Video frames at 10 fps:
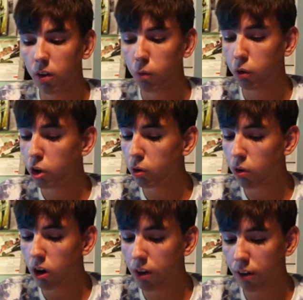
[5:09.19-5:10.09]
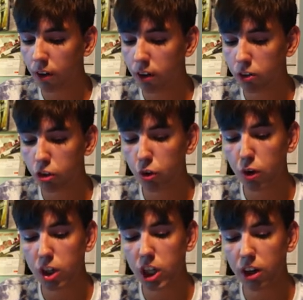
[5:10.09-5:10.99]
Would you rather sue a
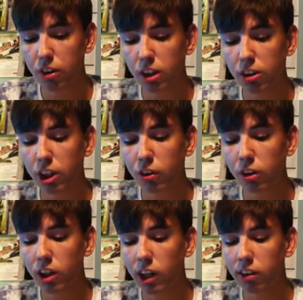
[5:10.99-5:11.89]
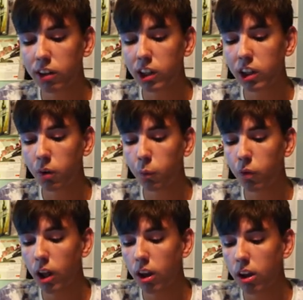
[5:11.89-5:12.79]
charity organisation and
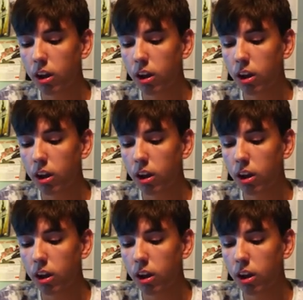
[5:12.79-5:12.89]
win,